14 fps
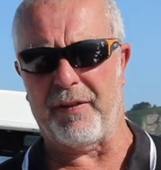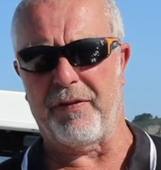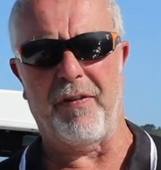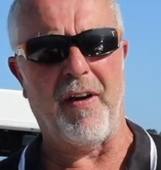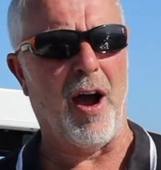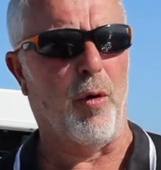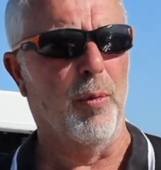of
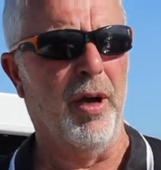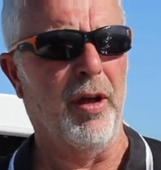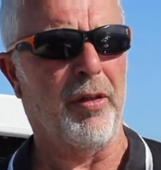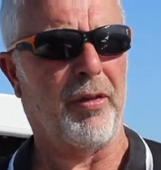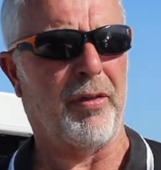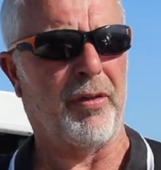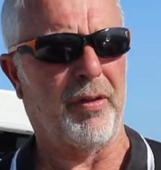Falmouth.
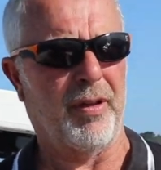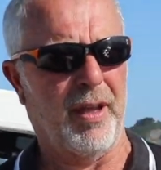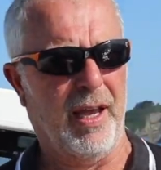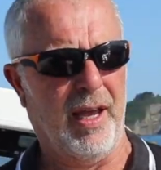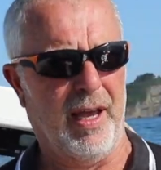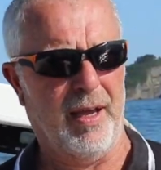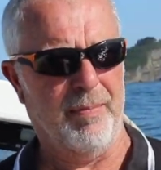
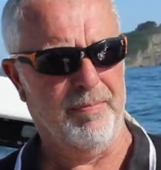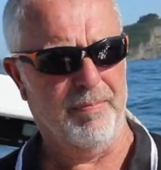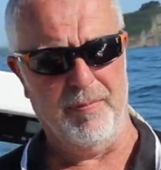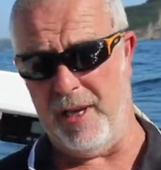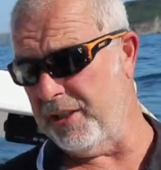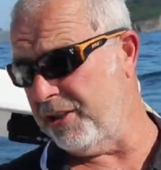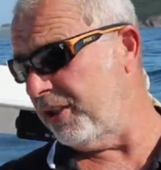
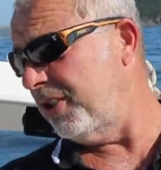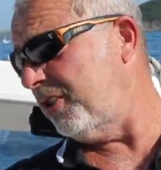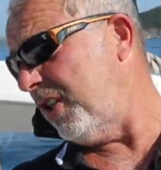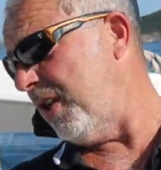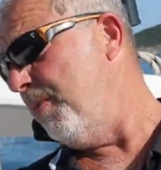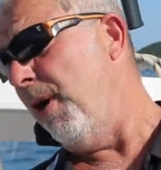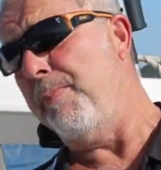As you can see, my